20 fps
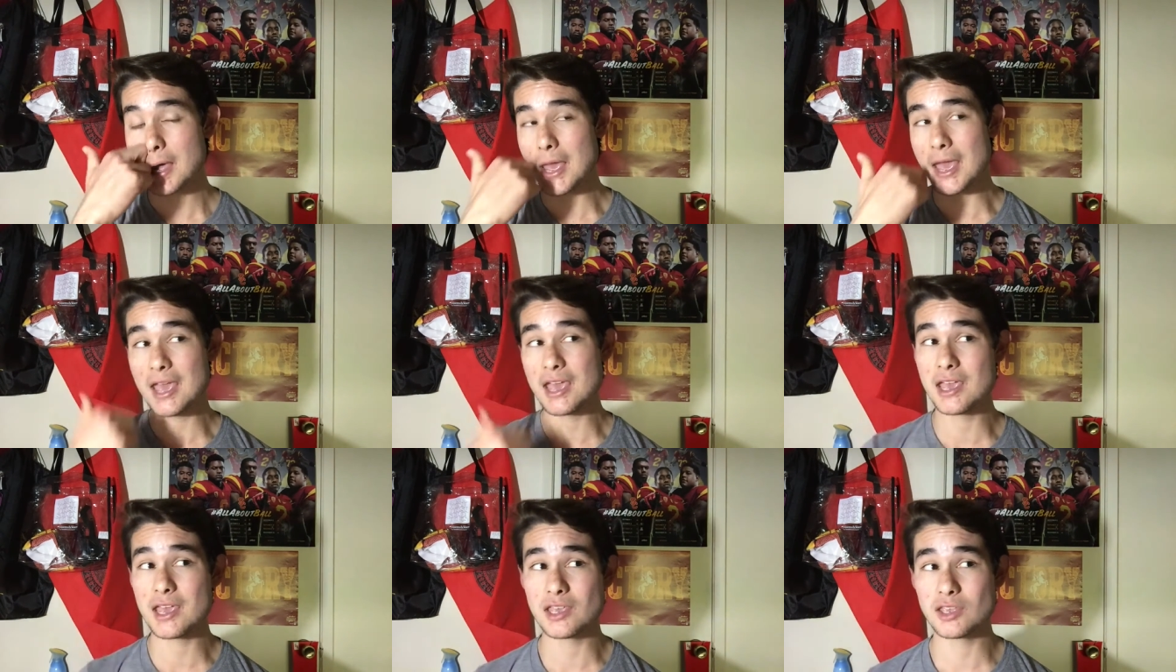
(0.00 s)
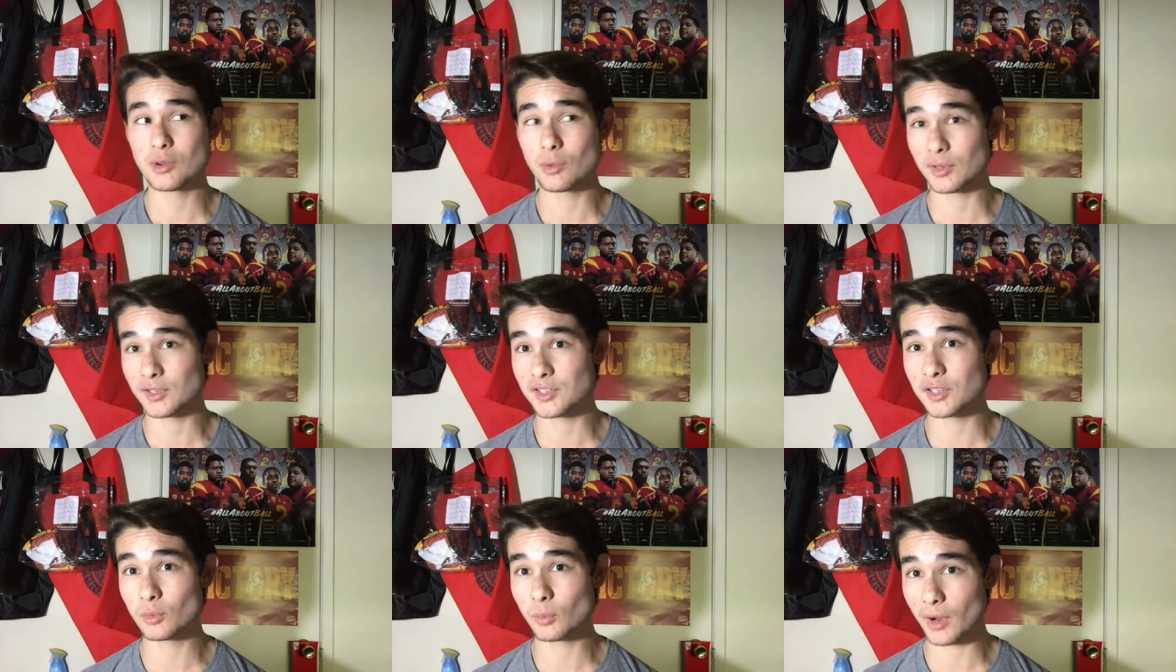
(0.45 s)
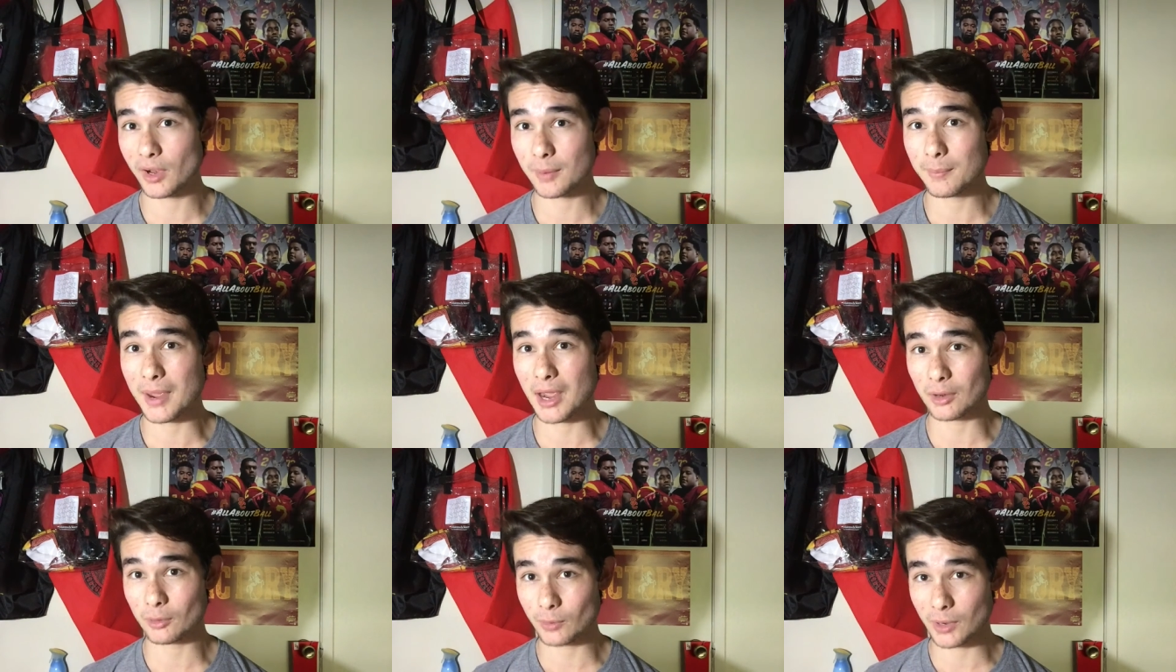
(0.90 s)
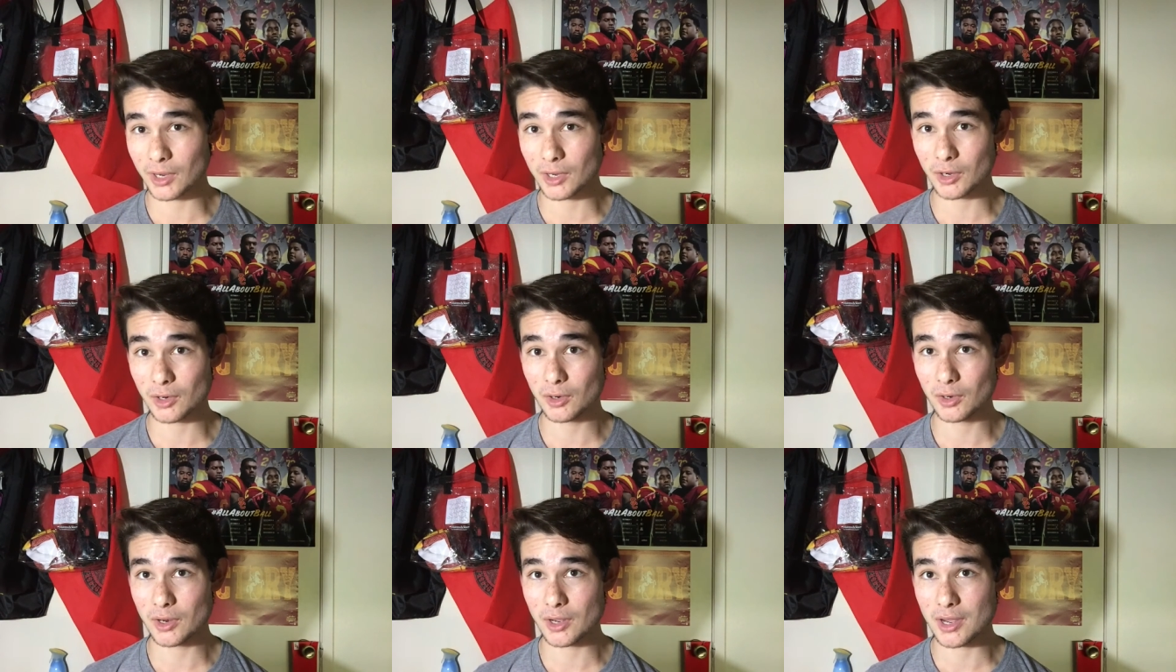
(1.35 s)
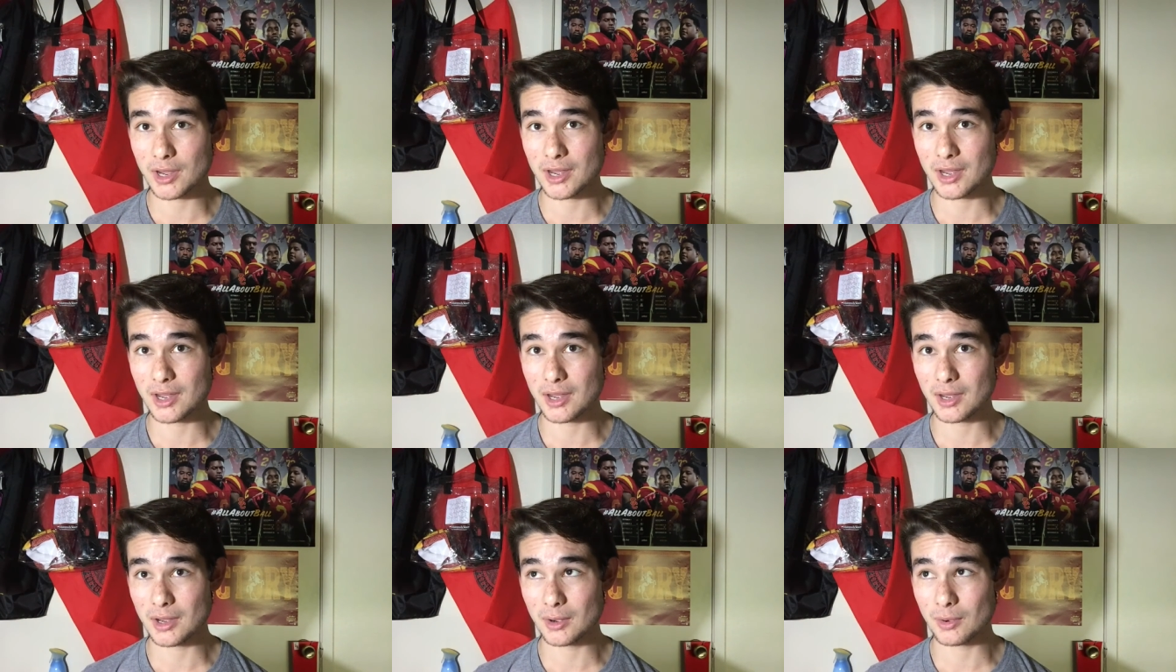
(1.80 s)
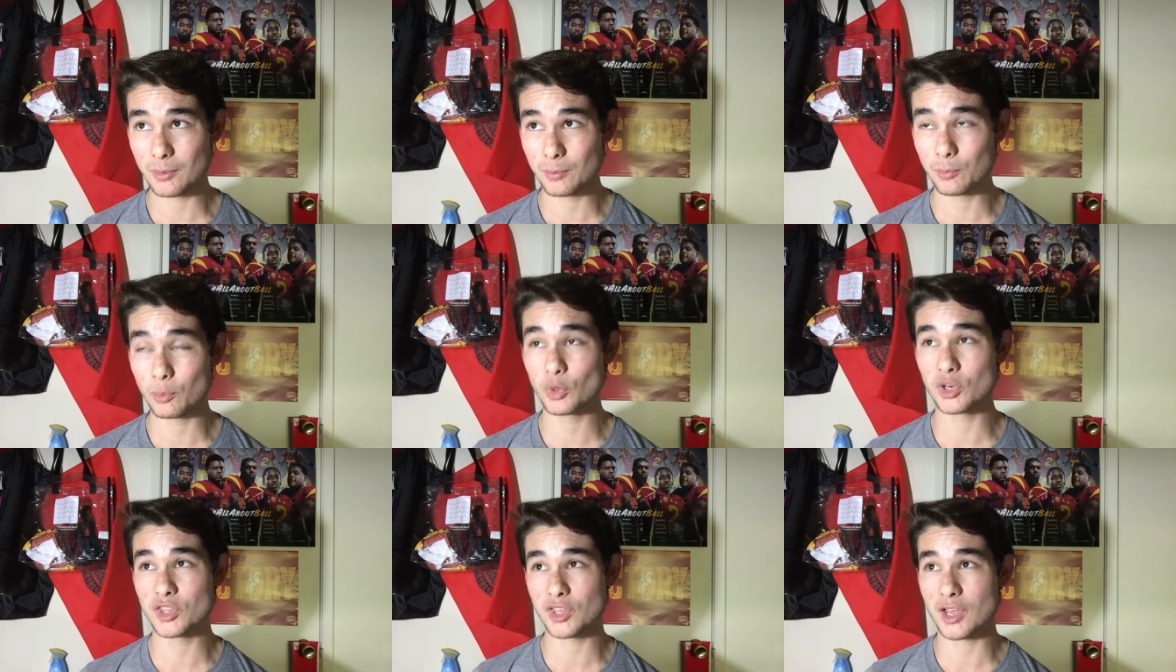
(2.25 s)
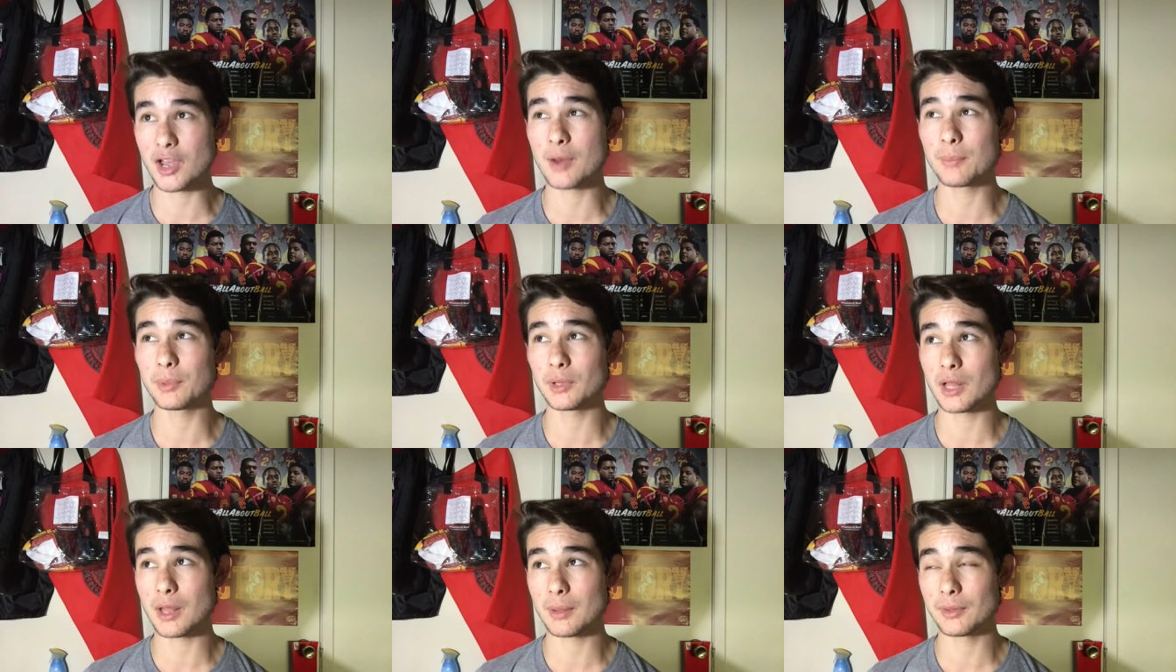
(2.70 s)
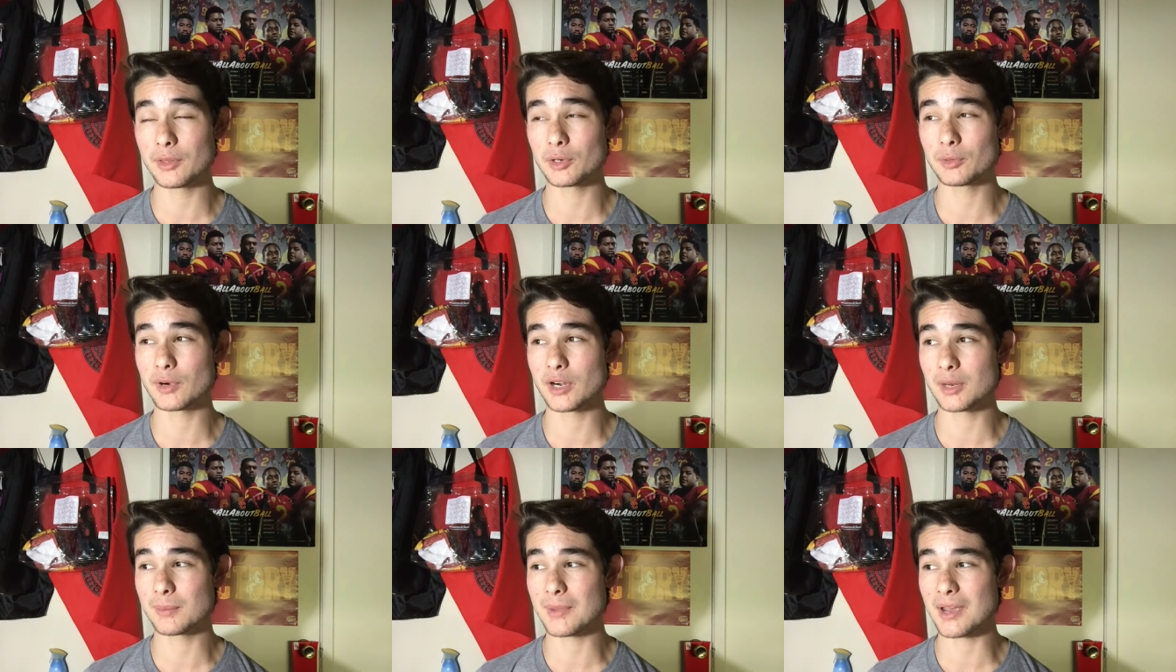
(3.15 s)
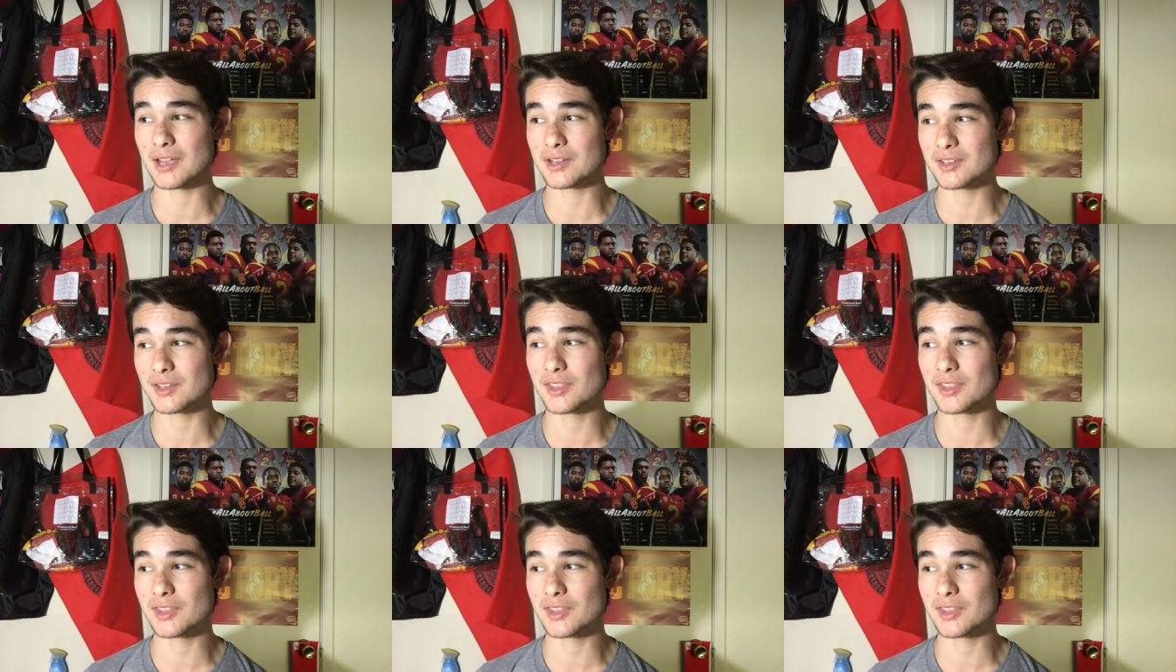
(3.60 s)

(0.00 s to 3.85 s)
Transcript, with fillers: a U S C running back record uh, with a couple other running backs.